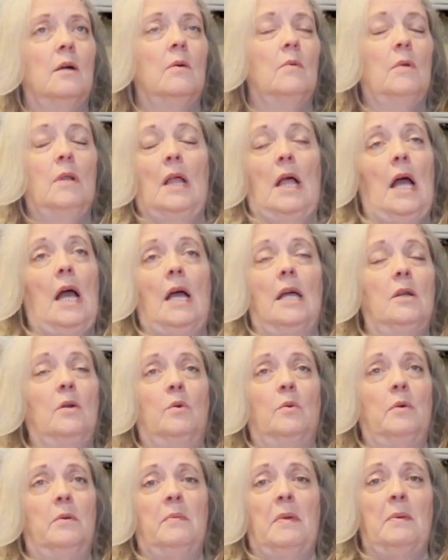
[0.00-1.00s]
Well, I
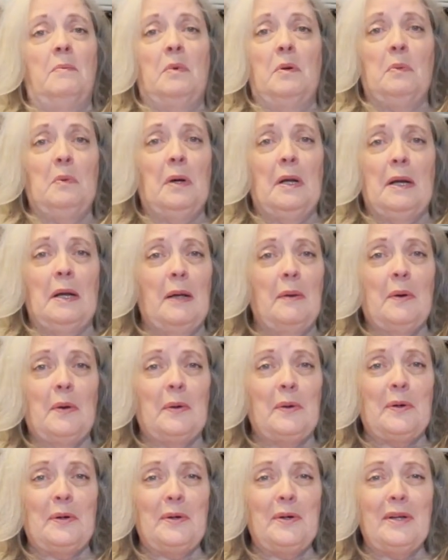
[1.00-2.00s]
don't remember what I
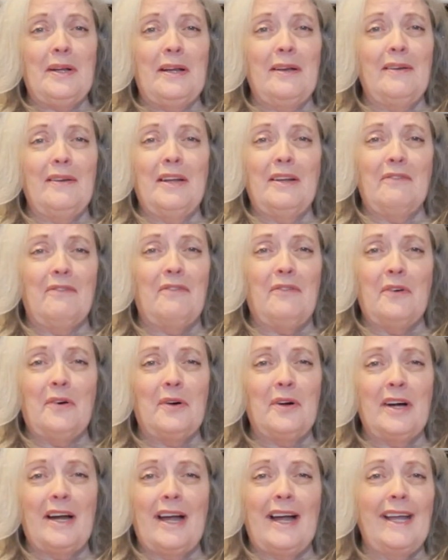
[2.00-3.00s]
ordered it
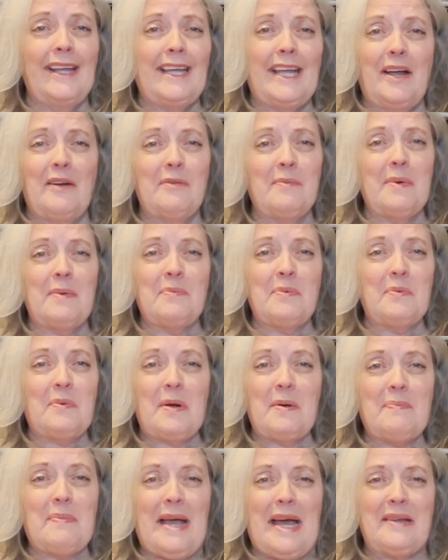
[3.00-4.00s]
for. I can't remember
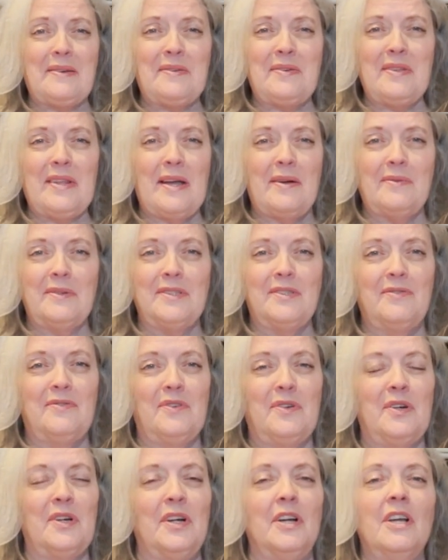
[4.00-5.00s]
what pattern that was
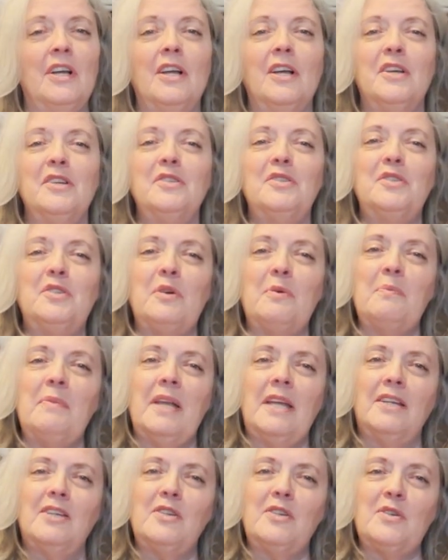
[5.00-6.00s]
for. So
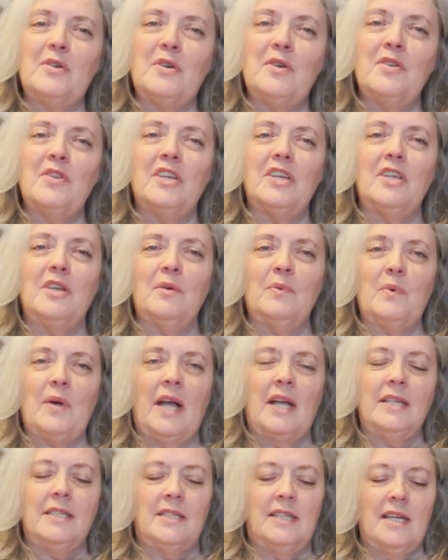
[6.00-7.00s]
make sure that you
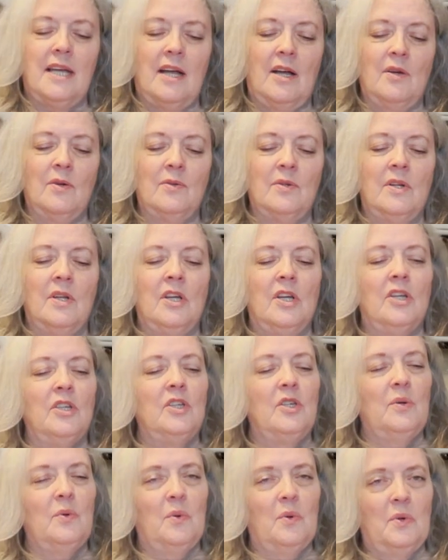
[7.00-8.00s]
write down,
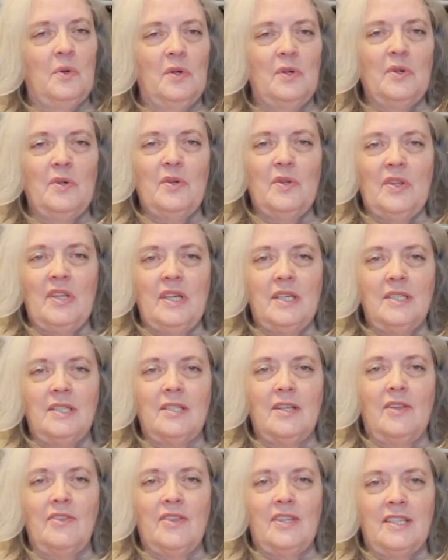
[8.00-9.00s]
you ordered this
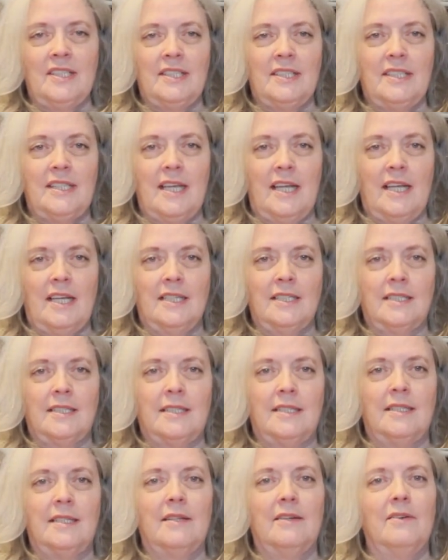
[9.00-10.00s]
on this date
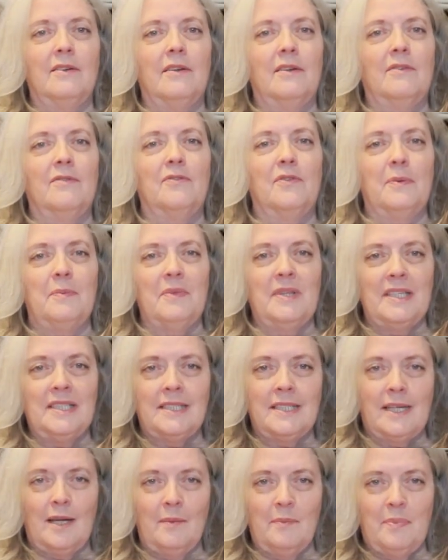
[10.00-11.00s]
from this
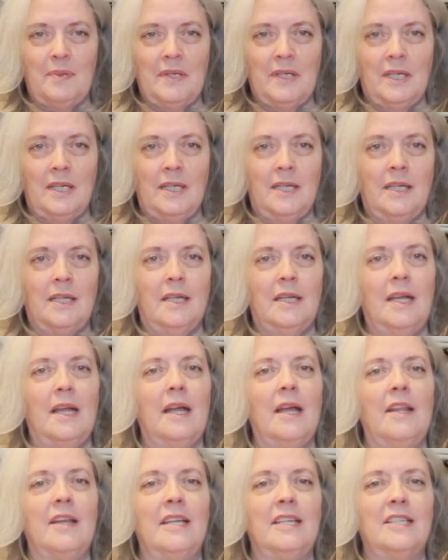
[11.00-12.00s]
company, and